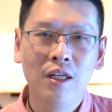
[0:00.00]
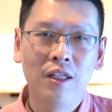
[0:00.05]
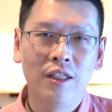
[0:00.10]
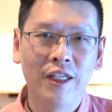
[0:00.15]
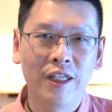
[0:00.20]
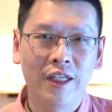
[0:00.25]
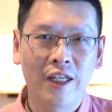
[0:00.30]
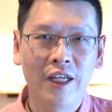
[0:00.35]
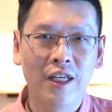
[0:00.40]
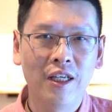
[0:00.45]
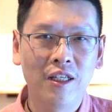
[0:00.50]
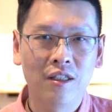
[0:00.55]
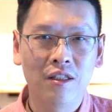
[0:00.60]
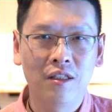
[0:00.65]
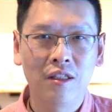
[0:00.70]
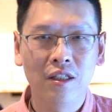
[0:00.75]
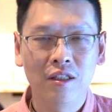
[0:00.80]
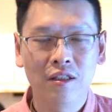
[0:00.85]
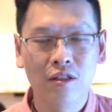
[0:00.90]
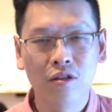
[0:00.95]
the
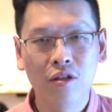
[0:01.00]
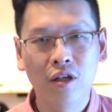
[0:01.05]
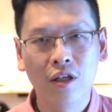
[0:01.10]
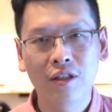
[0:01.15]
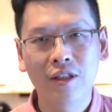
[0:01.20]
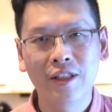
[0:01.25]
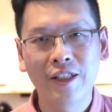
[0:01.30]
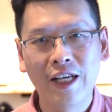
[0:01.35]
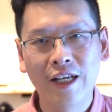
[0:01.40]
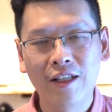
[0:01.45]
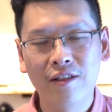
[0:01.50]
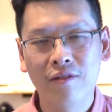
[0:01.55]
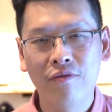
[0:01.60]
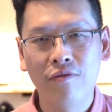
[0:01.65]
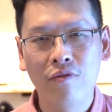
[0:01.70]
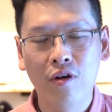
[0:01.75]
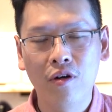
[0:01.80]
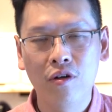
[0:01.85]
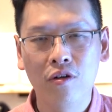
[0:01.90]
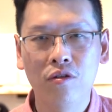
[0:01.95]
kids is not that
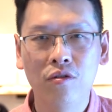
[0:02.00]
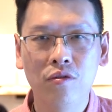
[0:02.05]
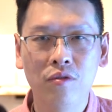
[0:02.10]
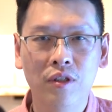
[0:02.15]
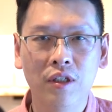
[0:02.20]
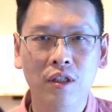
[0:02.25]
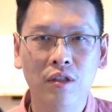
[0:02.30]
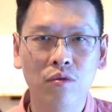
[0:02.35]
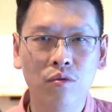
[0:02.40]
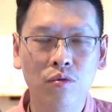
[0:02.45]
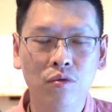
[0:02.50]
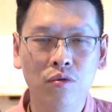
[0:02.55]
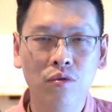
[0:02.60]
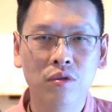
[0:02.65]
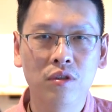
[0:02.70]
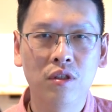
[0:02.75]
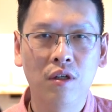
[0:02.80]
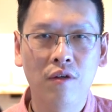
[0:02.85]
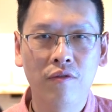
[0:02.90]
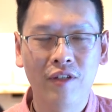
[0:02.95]
follow the
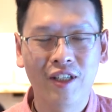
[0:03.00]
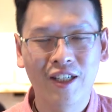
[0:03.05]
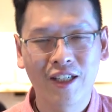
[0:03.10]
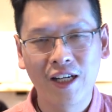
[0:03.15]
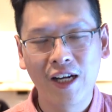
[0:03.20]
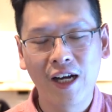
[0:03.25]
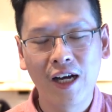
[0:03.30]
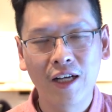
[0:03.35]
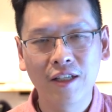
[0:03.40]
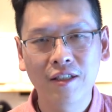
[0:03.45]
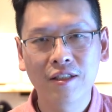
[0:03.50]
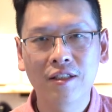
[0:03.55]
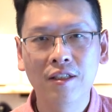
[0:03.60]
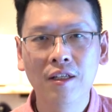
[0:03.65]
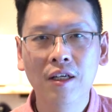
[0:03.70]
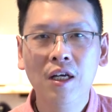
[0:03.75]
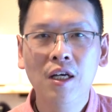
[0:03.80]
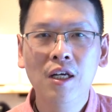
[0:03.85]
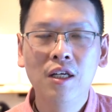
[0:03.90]
rules of the class.